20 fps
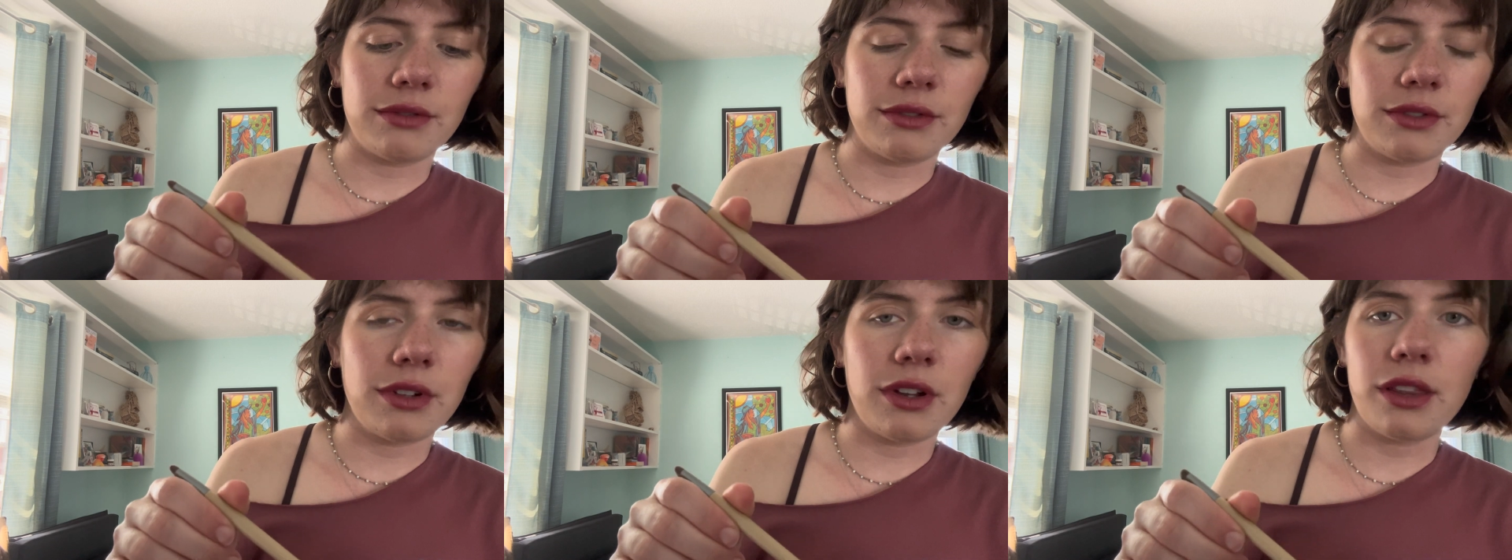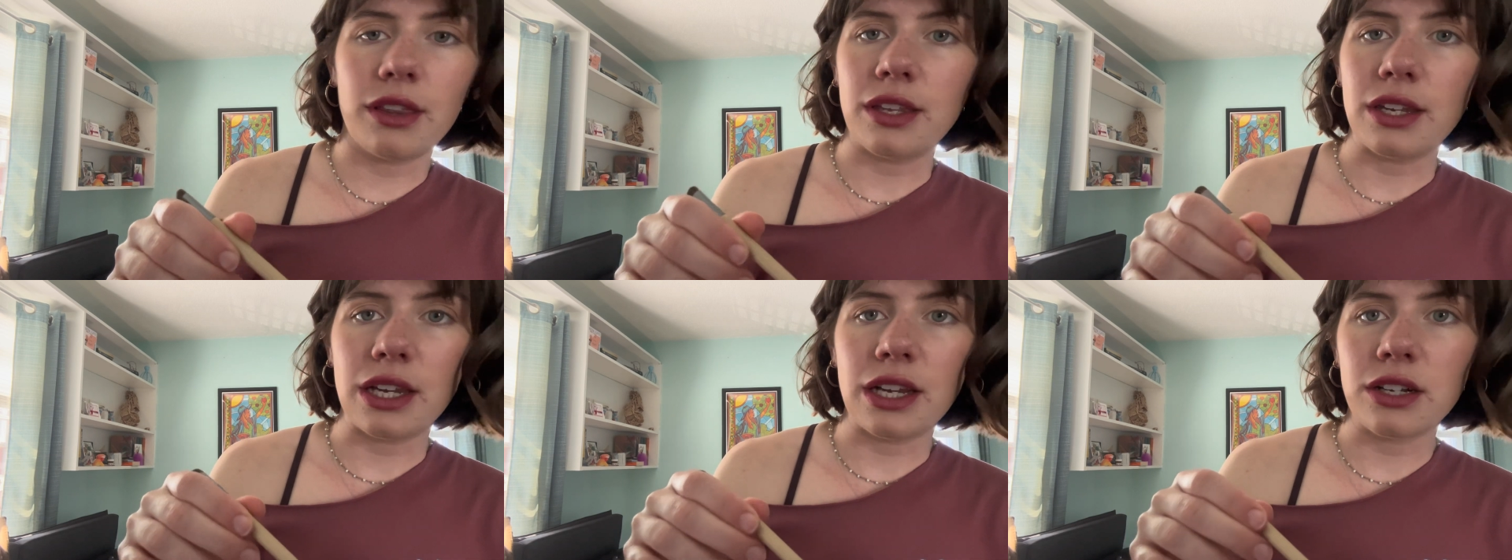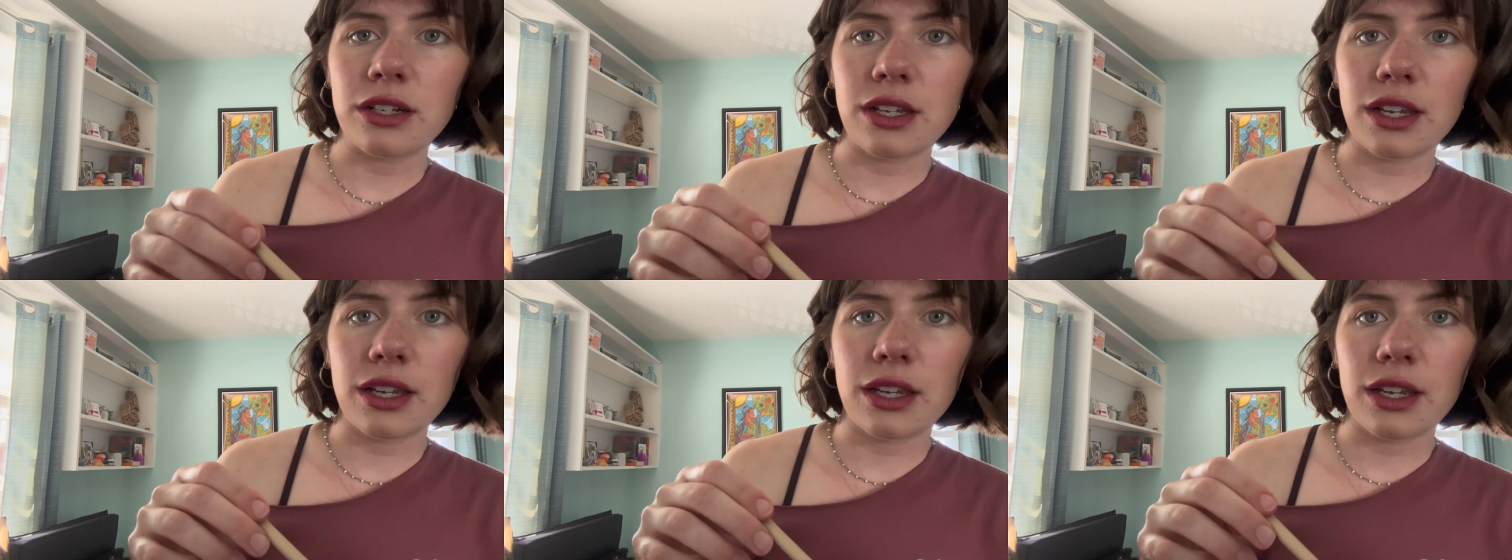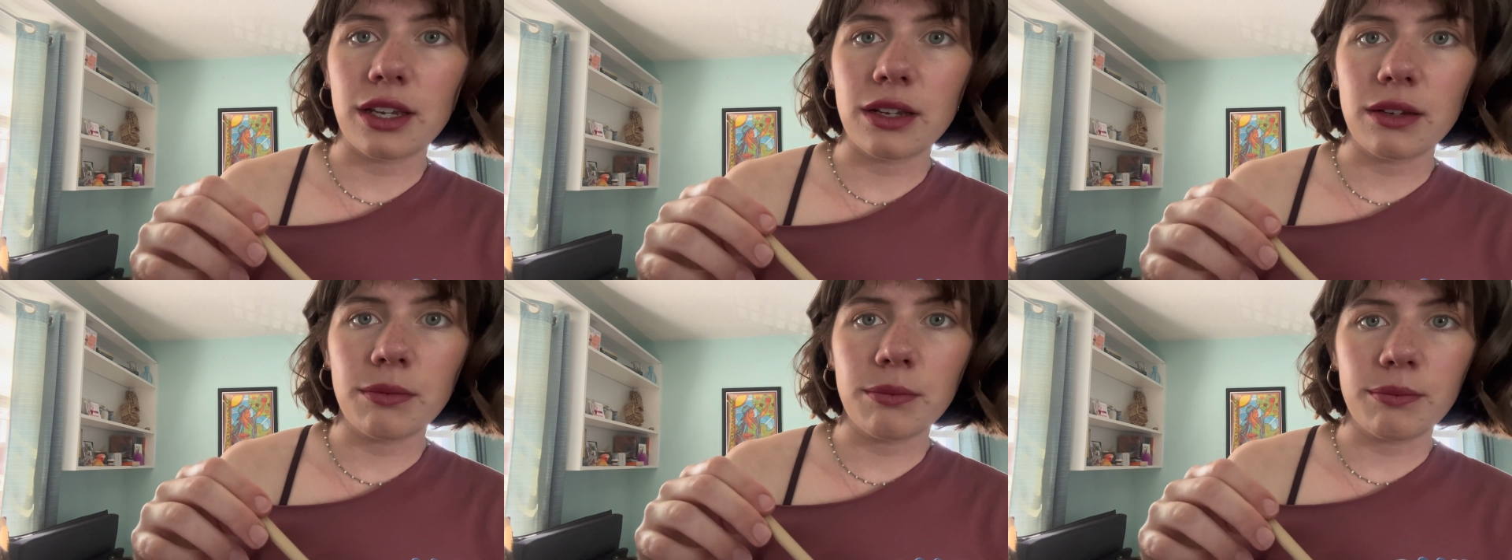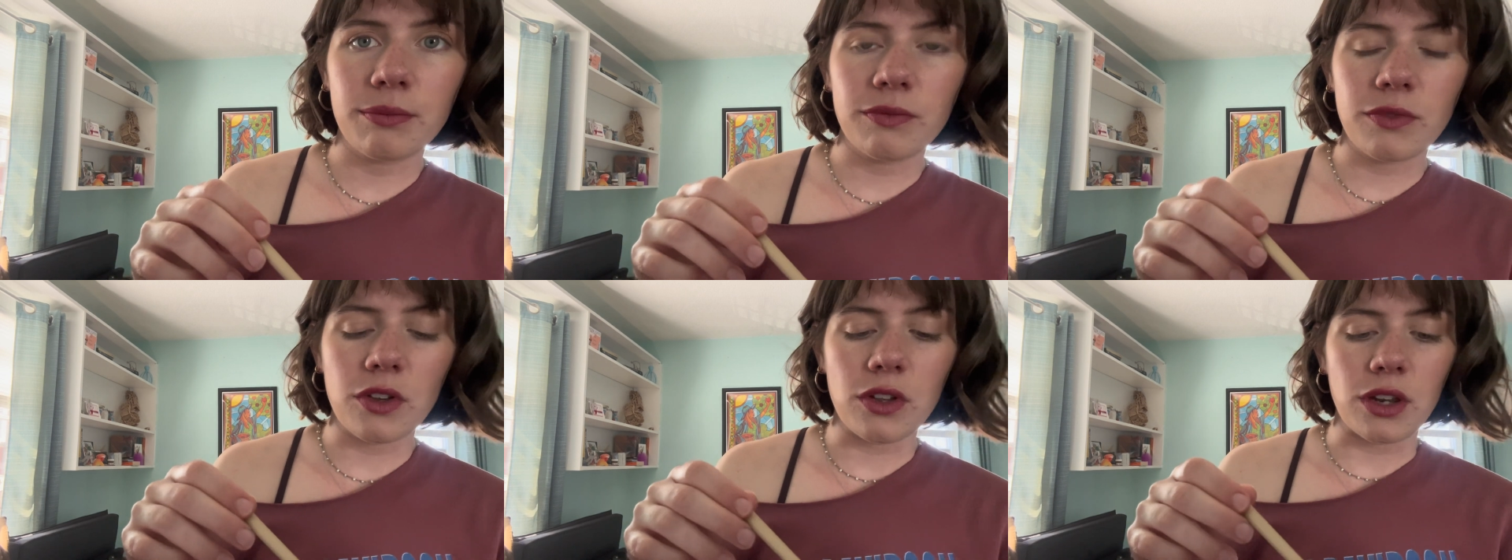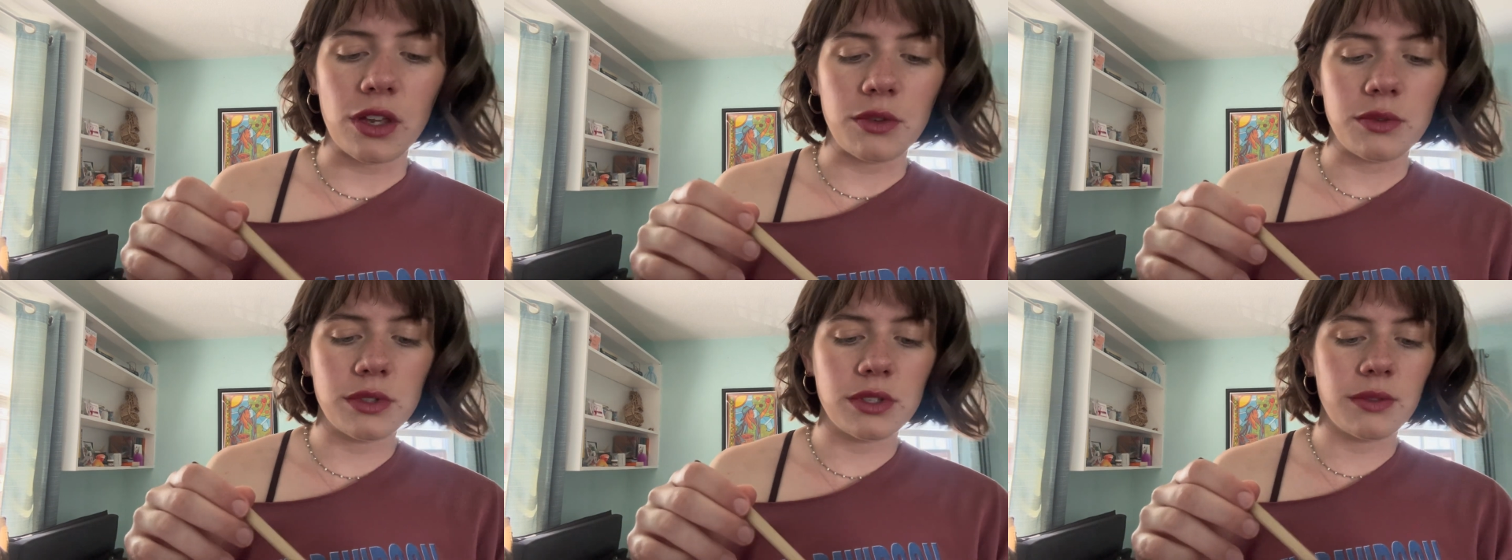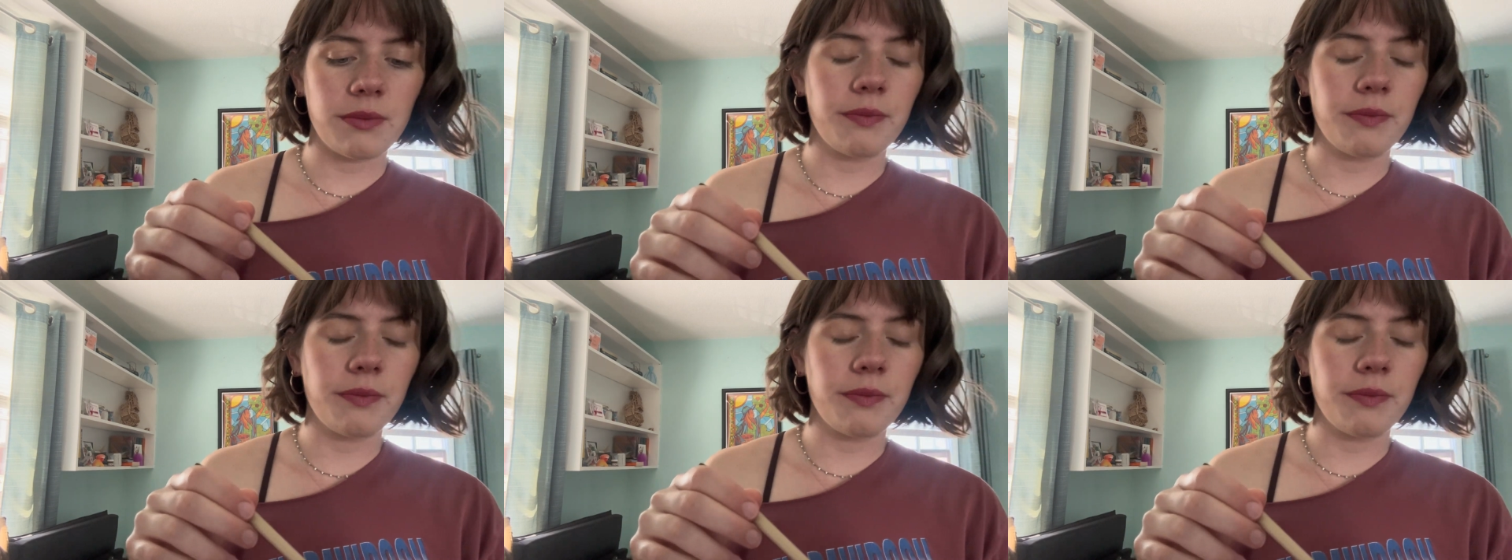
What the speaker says: on the day you're taking photos?